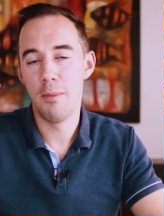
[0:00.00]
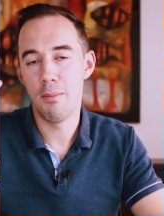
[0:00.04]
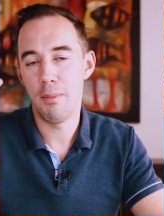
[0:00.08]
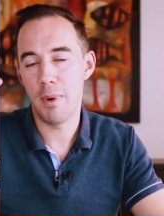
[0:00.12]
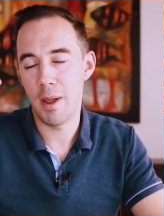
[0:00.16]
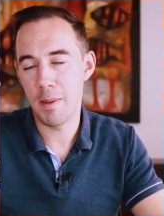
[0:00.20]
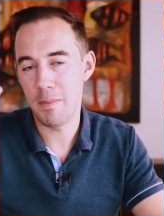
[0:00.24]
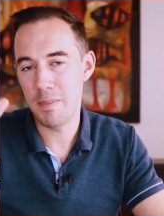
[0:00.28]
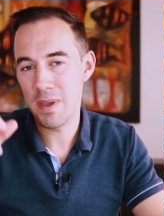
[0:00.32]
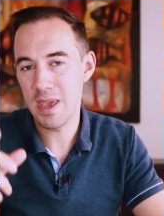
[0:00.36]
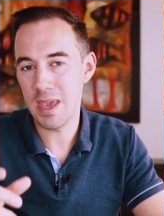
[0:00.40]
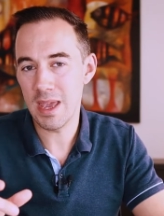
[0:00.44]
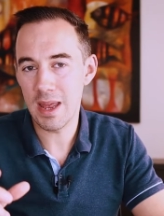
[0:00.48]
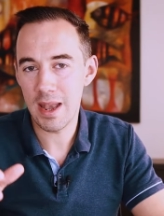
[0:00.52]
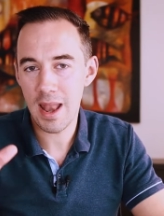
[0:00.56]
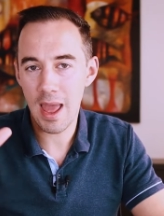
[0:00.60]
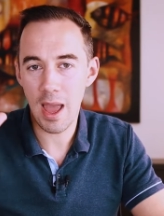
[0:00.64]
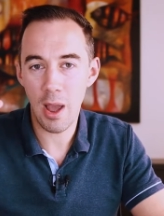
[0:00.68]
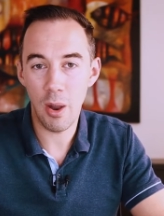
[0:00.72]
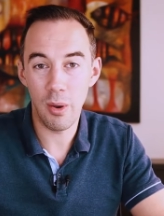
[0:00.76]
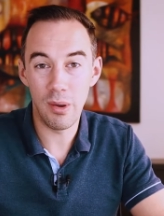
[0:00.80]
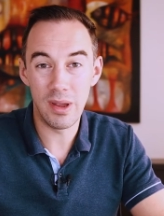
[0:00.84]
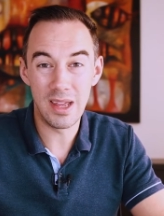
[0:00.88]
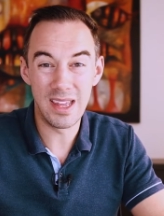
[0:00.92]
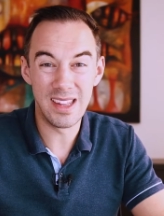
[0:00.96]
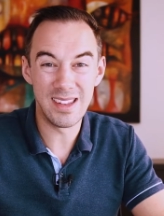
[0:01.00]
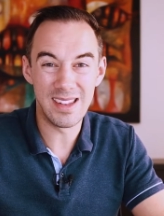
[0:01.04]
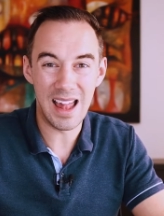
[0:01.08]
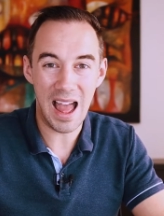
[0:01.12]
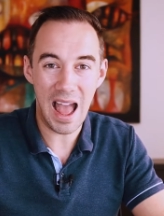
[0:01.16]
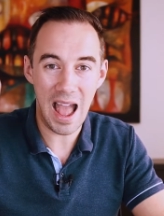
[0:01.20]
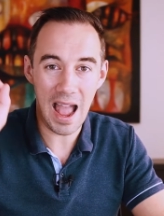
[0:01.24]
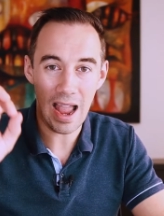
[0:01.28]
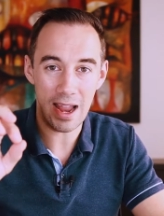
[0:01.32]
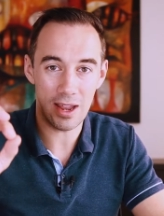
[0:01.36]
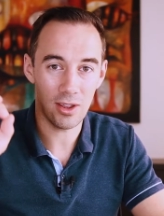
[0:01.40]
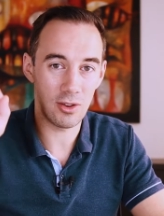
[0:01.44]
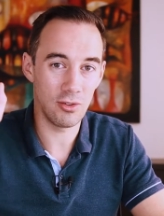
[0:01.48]
My P and L is
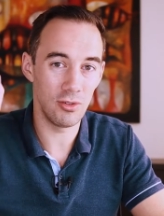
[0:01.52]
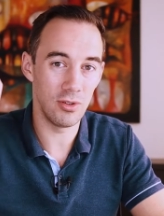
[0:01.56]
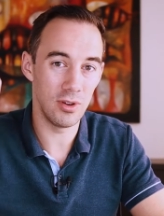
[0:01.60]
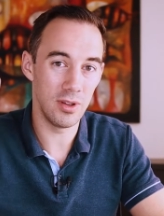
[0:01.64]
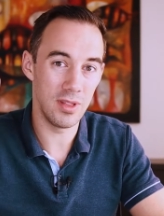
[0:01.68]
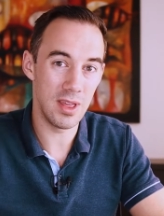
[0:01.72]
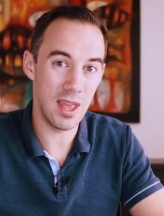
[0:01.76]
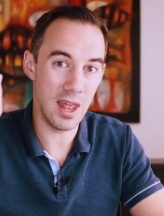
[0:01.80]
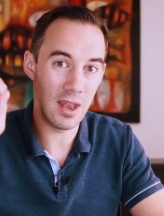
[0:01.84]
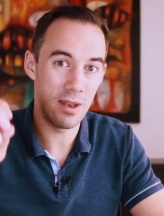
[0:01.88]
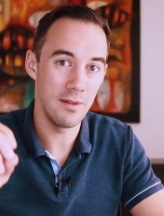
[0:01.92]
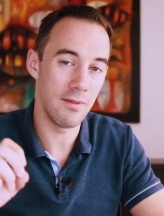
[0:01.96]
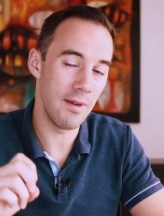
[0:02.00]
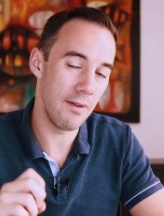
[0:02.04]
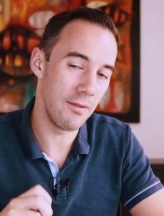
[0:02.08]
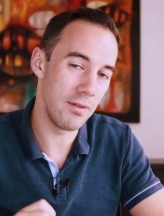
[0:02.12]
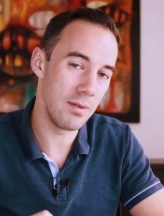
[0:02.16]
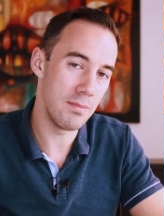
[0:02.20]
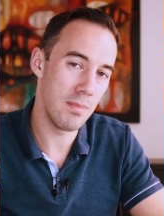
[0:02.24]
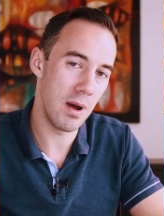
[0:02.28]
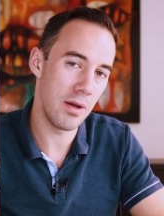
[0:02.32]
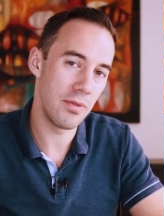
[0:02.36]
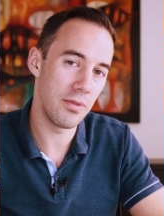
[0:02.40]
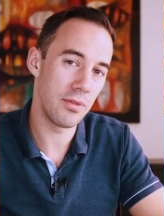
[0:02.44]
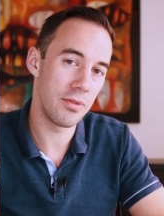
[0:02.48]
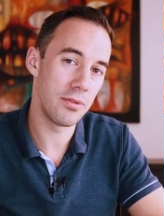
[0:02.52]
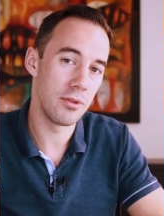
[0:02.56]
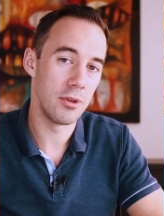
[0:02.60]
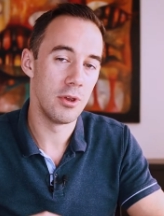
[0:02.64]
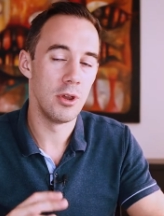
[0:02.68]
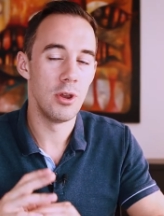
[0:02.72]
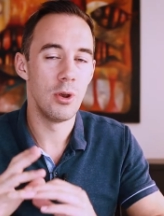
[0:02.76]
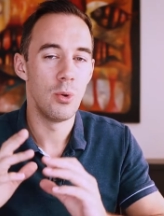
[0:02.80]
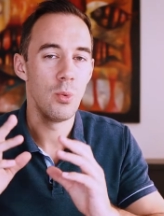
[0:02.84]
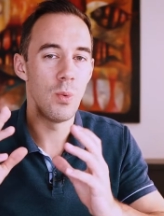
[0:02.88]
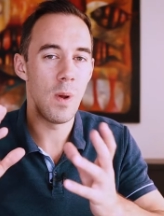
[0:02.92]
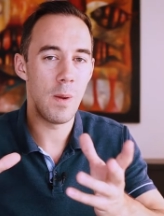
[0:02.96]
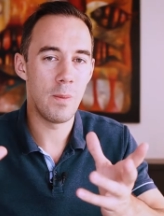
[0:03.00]
accurate at the end of every month
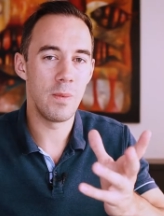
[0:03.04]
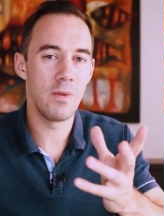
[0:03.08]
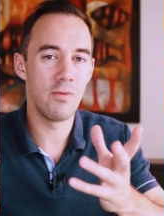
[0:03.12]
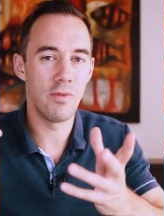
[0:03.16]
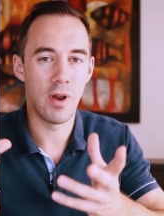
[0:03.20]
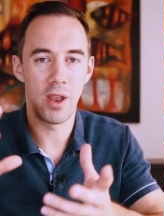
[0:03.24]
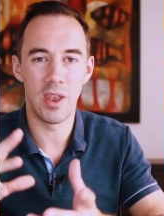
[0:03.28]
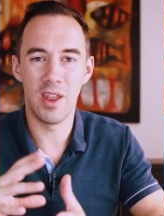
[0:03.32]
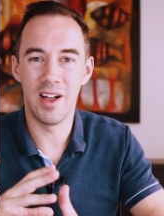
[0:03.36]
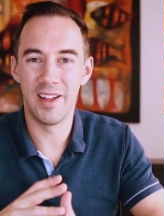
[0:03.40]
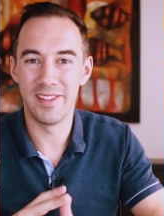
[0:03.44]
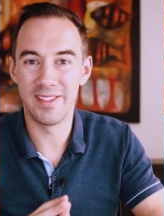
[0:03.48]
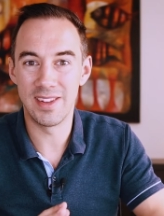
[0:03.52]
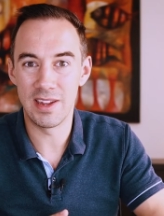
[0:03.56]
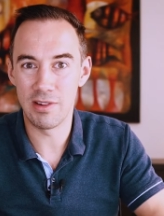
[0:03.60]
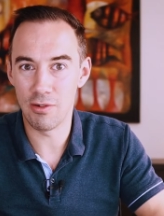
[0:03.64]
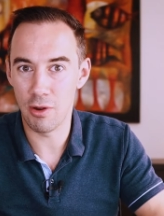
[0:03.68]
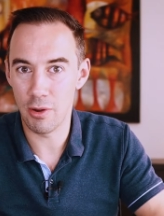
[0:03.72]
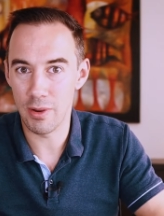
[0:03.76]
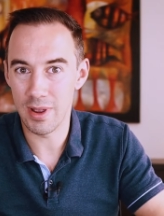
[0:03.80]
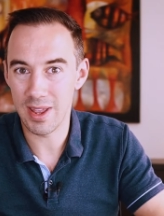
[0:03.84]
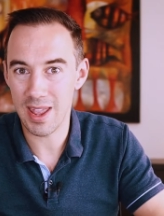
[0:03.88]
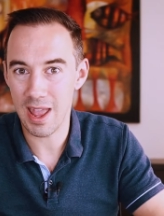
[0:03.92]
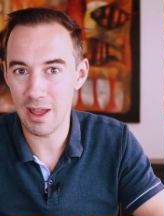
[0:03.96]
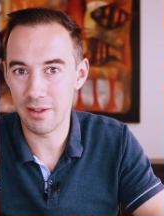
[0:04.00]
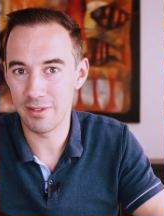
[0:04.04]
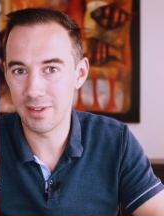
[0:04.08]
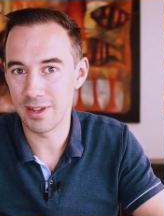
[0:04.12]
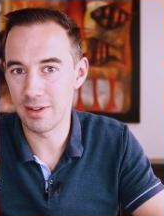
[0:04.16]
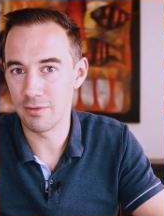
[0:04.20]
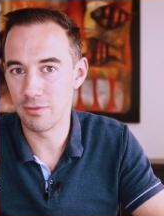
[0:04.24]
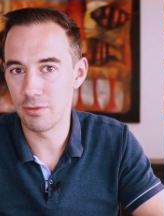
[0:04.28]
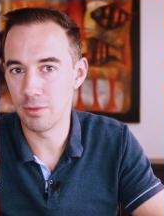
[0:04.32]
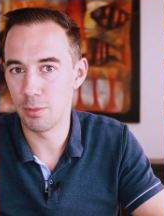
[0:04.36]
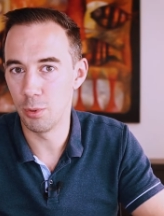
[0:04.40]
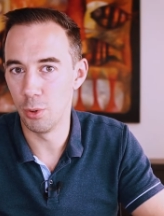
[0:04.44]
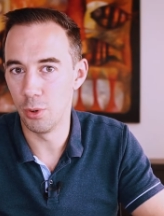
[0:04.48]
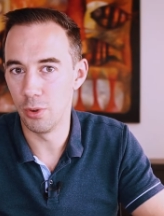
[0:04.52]
when we run our zero
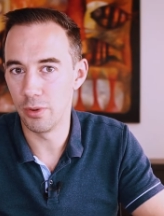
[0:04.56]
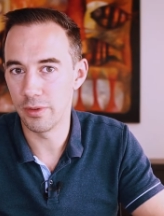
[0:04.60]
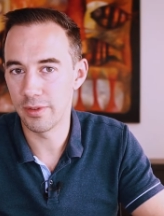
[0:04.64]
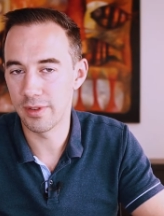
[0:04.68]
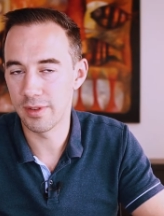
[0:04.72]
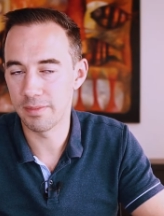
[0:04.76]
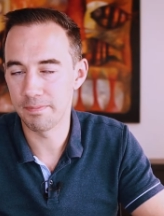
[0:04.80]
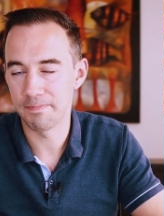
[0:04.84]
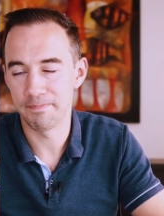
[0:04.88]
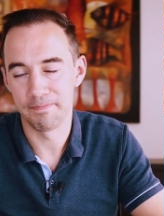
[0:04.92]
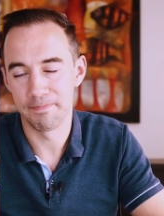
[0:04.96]
accounting reports.